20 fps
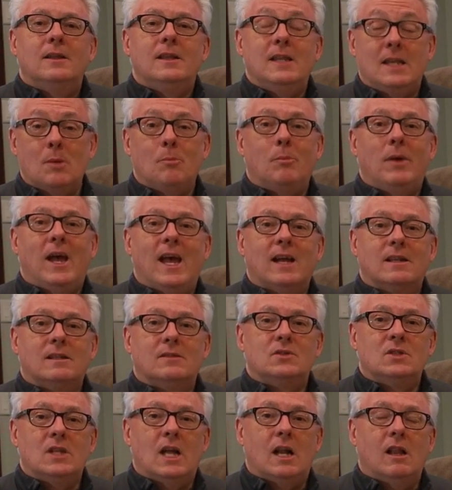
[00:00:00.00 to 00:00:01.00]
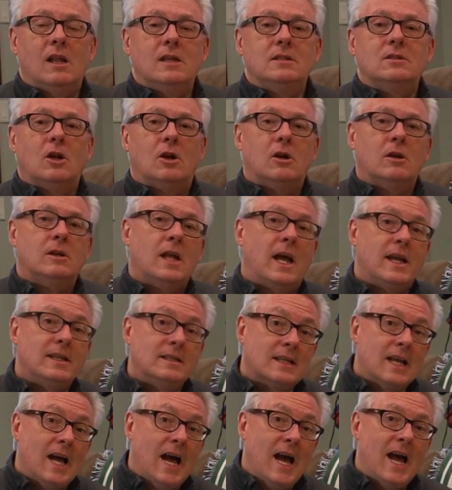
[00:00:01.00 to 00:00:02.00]
the impact of satellites on our night
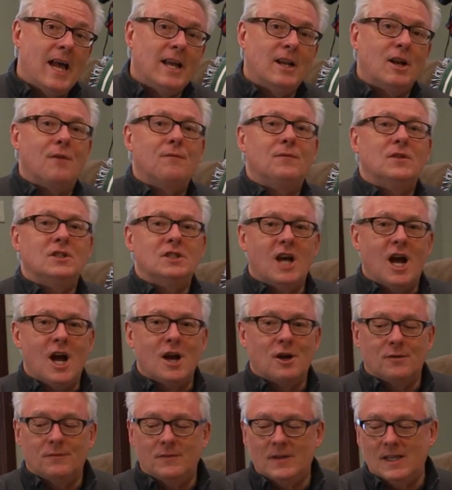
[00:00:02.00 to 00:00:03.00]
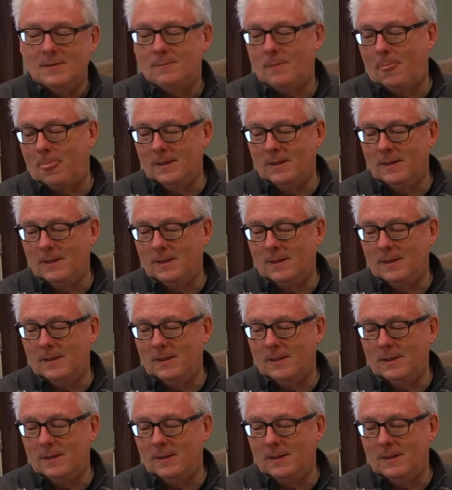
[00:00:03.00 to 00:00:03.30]
sky and on photography.